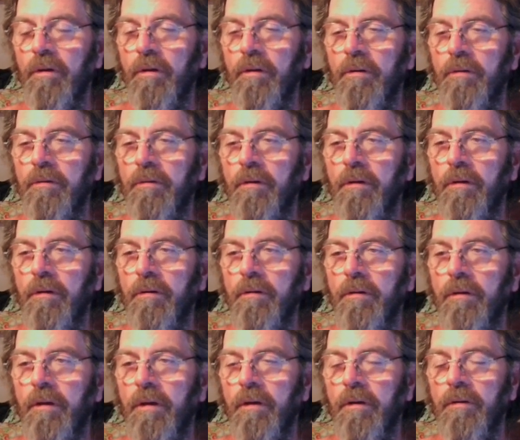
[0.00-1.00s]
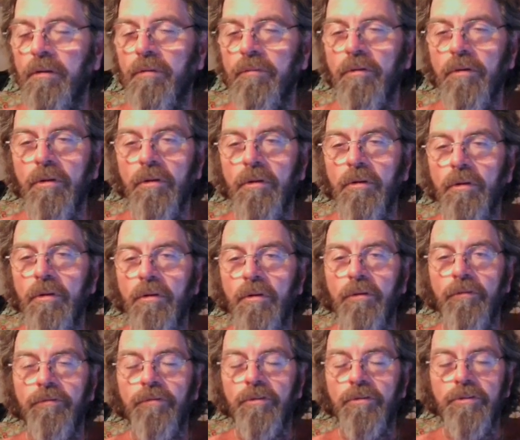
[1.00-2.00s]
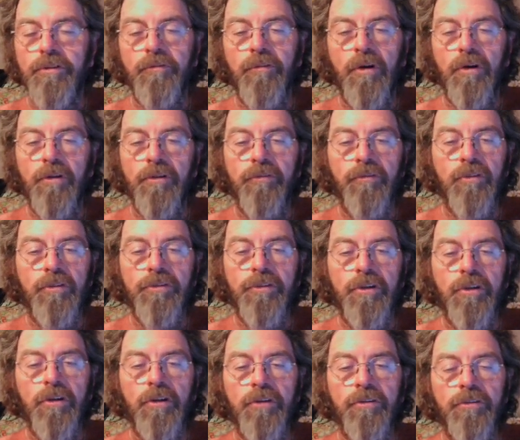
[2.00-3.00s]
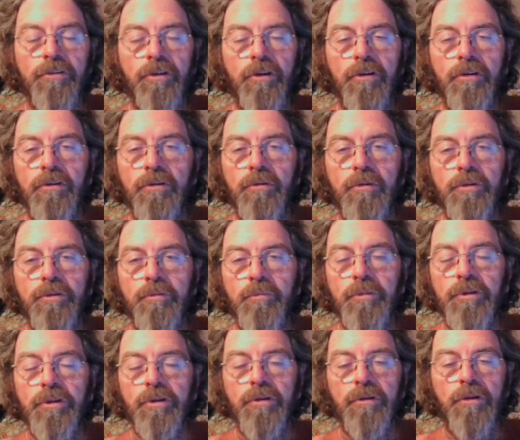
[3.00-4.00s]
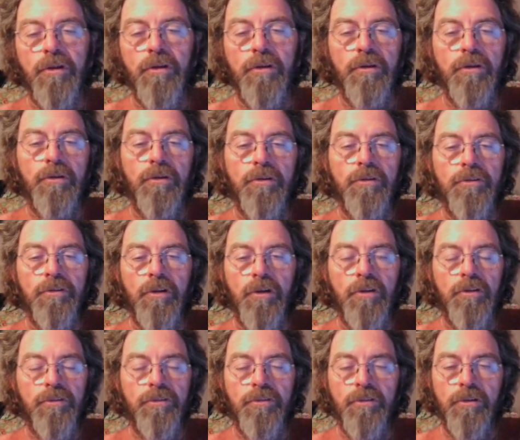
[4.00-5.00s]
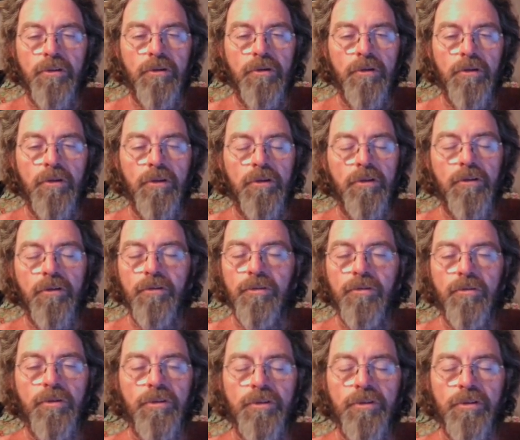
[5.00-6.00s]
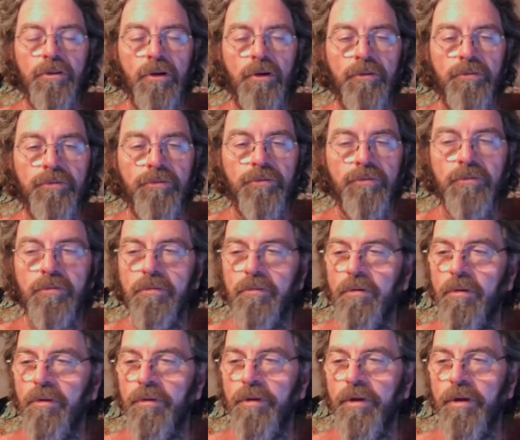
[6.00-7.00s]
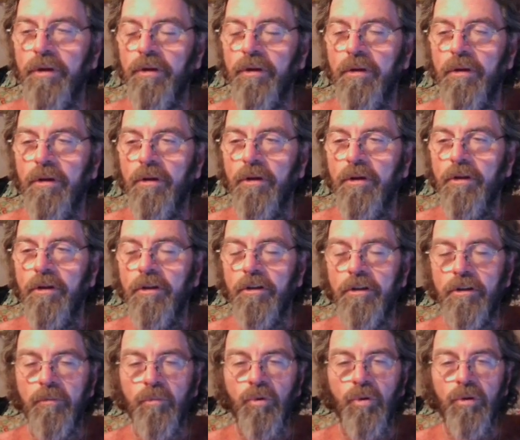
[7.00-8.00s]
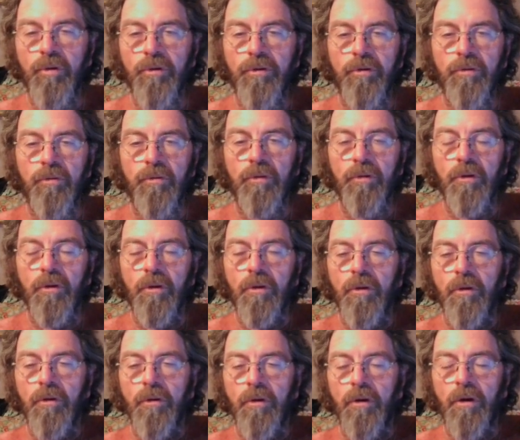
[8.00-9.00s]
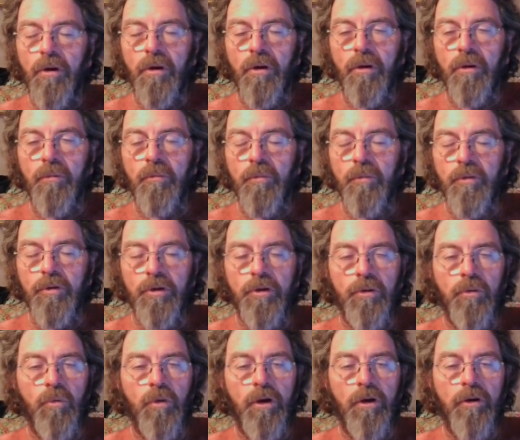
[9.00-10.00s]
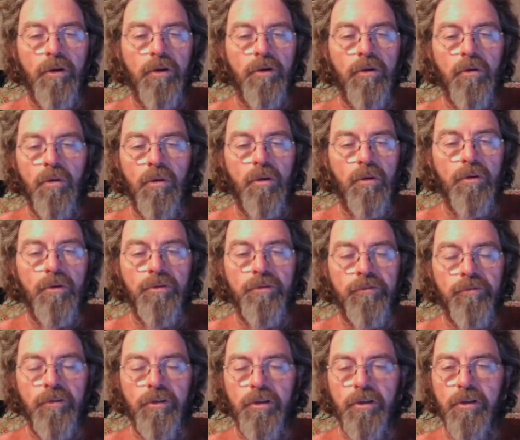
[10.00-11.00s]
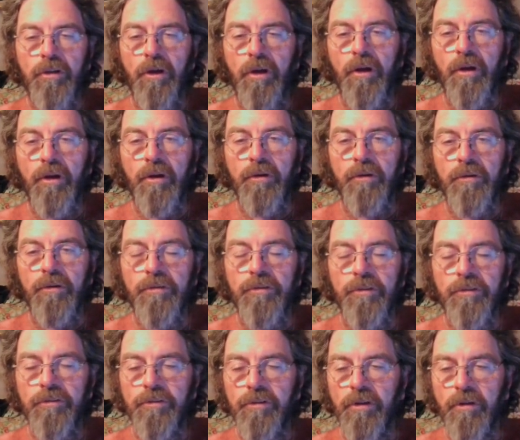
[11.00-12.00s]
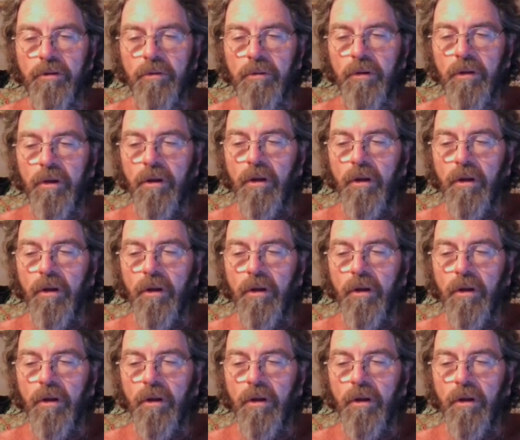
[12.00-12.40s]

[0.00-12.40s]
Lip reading: And the first thing I'll tell you is being naked is not a sin in unto itself, right? Any more than, you know, wearing clothes of any kind is a sin.